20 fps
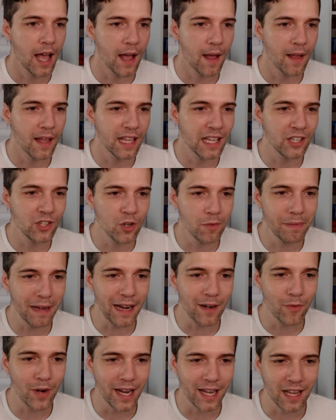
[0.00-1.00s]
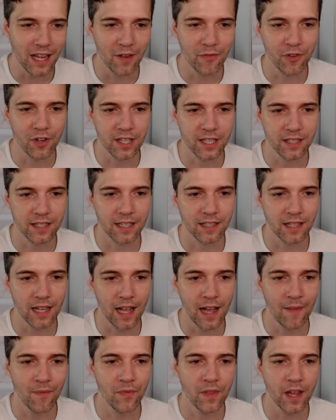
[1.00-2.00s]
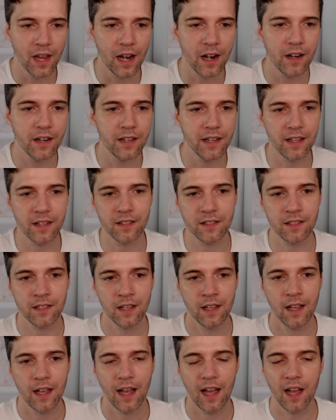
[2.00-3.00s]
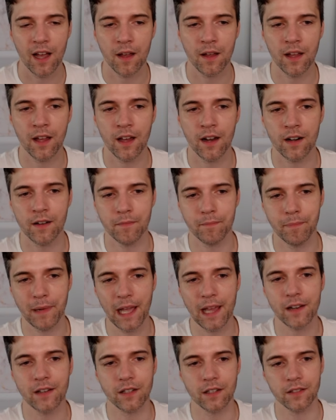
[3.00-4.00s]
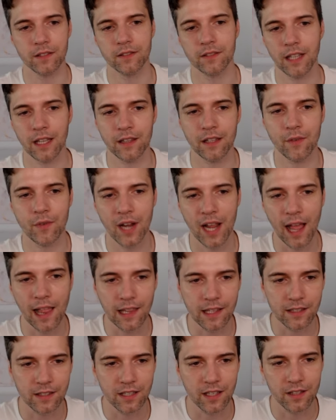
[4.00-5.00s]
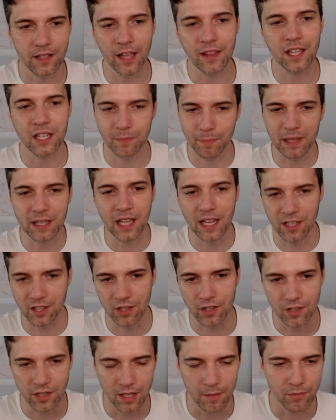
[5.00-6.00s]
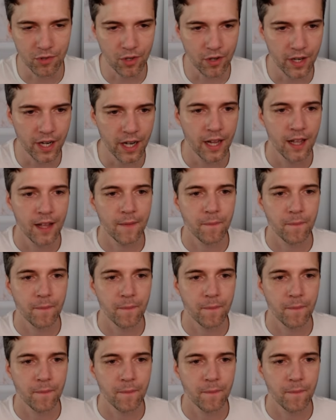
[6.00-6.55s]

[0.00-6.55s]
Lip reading: If you buy right here, for instance, and the earnings are better than the reality, than the expectations, I'm sorry.